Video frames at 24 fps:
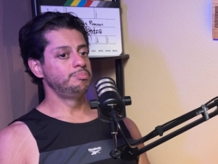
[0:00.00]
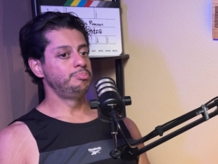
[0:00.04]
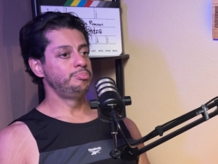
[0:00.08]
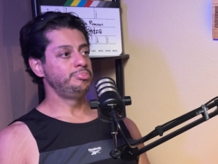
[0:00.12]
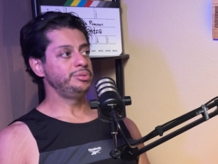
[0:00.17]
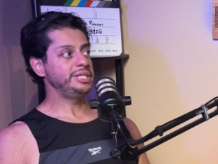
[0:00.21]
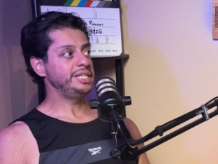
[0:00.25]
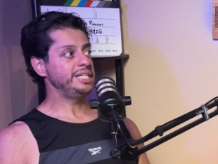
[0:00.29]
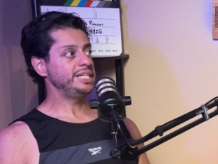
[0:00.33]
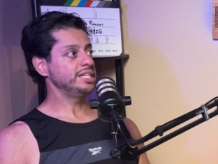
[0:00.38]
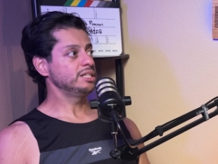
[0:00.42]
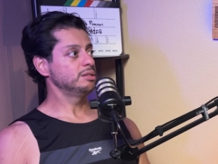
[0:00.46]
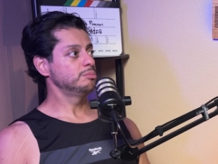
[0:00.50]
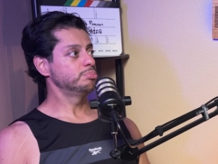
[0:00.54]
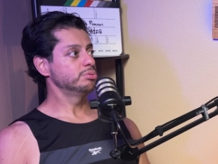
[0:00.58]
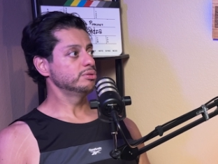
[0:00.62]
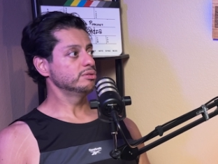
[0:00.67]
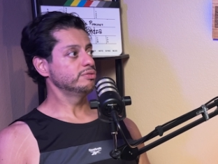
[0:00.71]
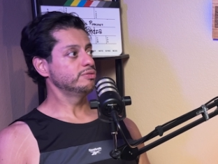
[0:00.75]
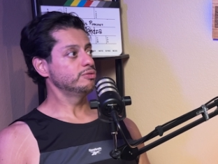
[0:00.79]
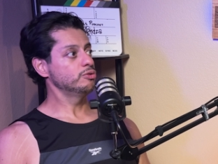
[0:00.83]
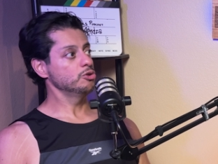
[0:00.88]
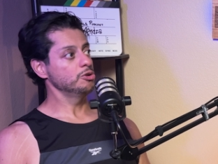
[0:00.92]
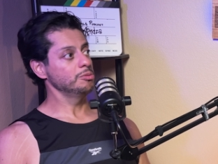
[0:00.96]
big
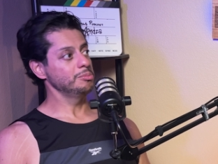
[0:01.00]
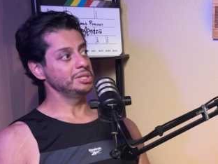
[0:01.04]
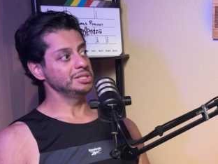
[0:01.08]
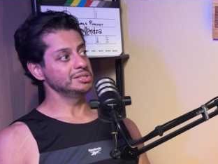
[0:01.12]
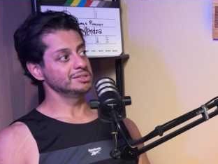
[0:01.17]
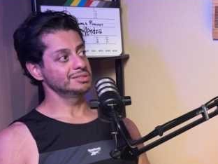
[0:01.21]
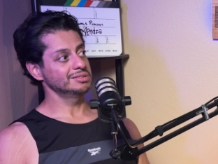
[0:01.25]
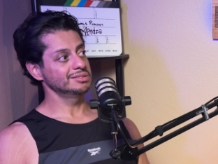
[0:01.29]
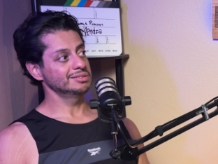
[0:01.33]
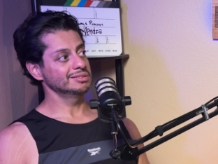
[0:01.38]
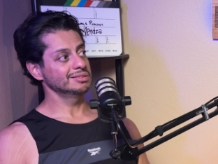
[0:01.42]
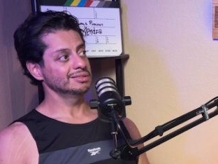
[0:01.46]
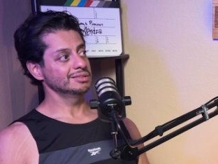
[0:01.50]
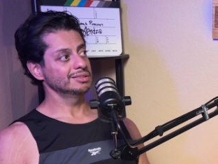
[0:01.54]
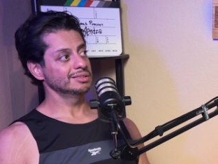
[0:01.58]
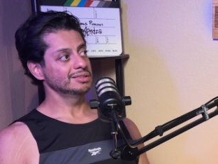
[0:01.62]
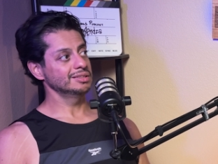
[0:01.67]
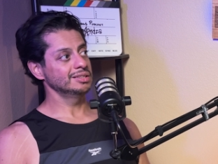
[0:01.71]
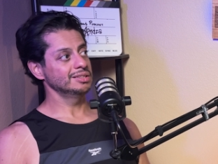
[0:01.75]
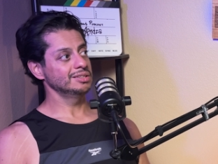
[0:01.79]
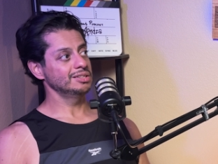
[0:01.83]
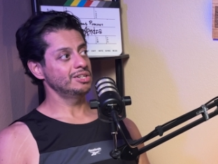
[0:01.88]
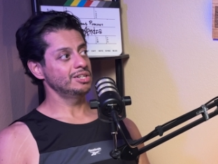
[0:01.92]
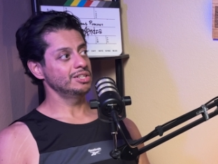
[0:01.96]
performance
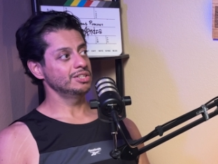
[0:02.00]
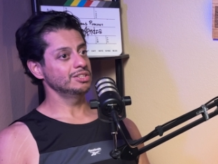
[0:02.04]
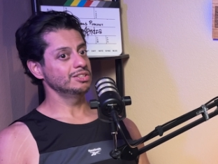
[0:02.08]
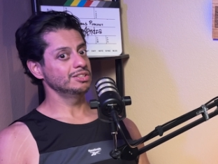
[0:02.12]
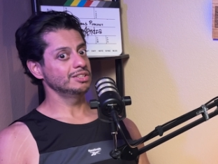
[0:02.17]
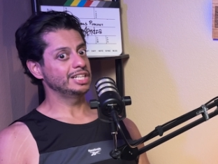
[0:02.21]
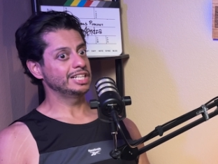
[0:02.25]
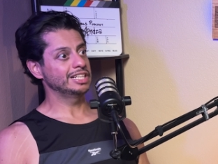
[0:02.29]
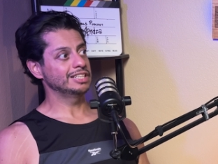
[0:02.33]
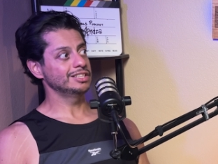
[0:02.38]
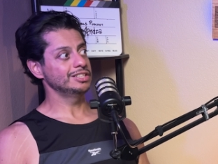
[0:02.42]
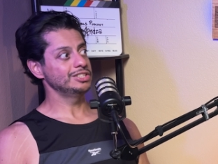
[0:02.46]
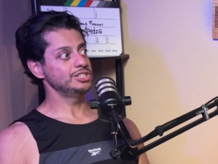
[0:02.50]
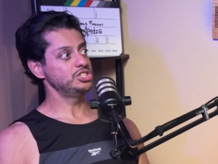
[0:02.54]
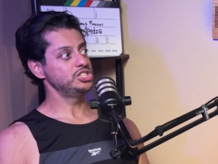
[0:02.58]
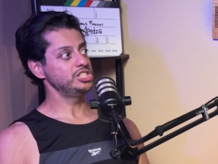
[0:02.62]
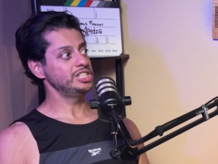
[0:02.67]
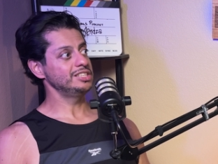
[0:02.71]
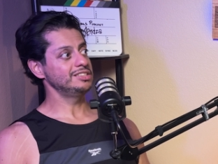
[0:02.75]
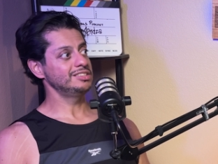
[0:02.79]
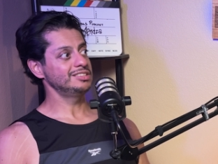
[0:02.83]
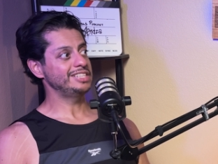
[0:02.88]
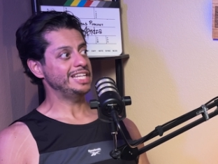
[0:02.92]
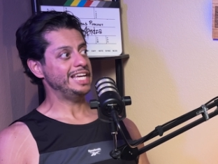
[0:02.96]
and on a like
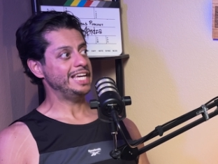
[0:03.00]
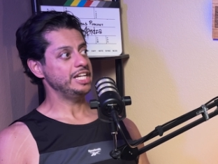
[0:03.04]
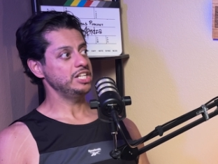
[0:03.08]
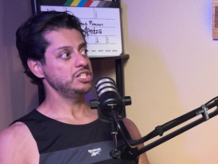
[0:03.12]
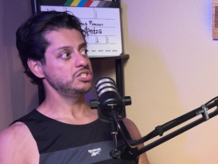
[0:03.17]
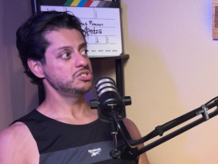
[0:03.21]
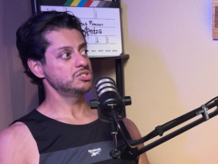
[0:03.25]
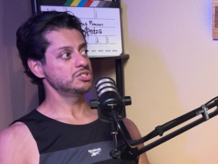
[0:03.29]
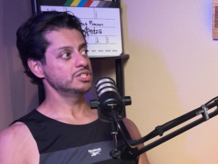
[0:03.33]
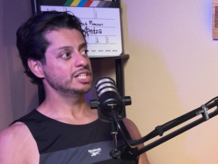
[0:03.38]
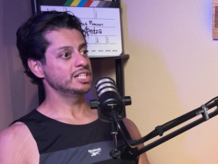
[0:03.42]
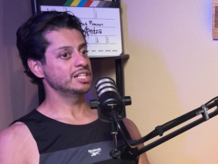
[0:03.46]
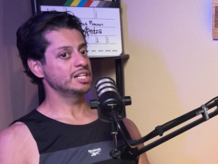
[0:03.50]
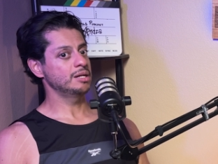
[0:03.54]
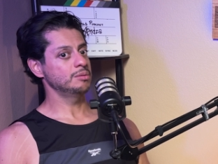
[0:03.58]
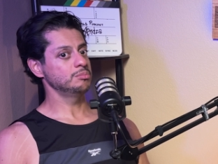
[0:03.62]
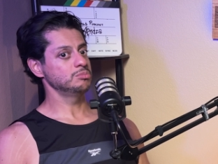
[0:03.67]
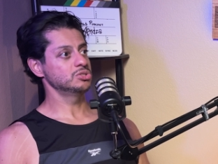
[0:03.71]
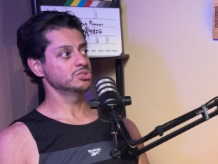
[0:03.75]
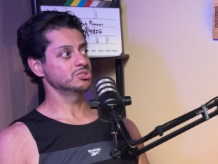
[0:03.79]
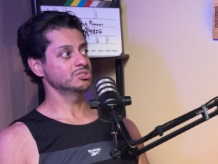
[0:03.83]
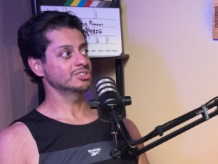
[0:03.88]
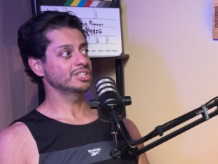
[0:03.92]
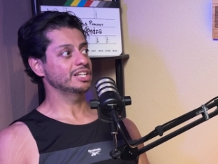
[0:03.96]
legit stage, and I'm
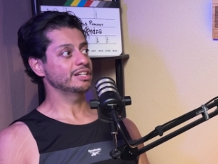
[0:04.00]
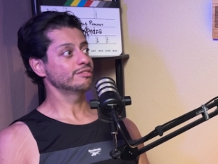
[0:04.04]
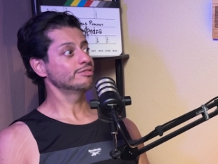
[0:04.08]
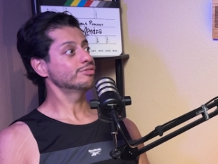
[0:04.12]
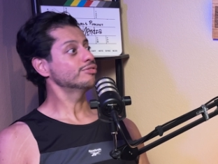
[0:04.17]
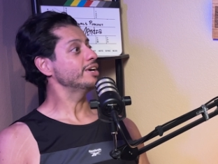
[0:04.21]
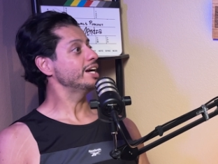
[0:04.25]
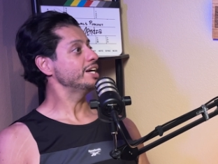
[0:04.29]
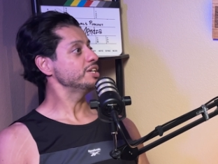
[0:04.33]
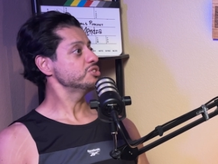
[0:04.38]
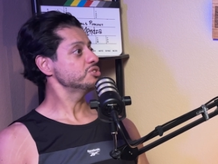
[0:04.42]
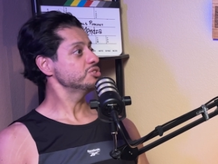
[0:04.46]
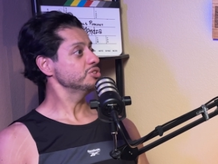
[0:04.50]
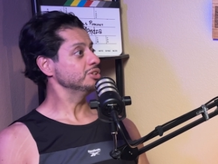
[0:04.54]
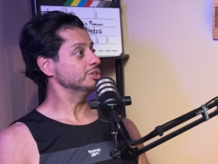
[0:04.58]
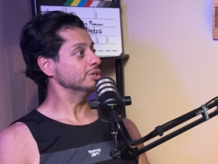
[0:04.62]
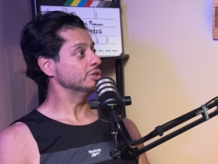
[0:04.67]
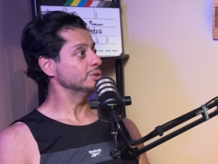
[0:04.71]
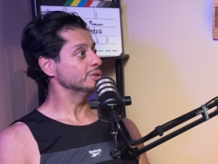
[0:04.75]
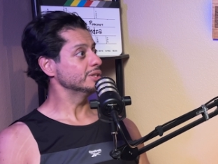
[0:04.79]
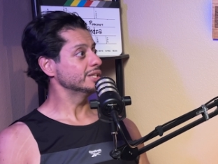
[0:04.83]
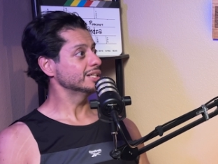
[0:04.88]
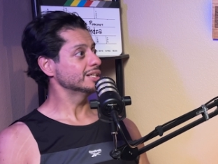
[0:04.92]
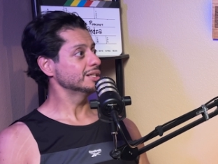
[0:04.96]
just like fresh,
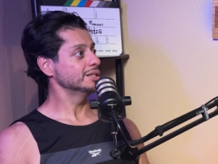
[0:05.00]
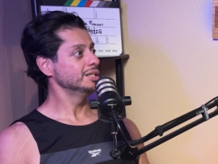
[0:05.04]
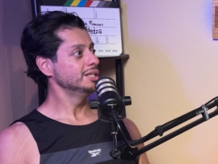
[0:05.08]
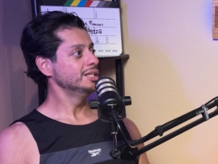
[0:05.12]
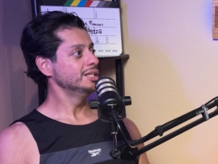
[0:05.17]
like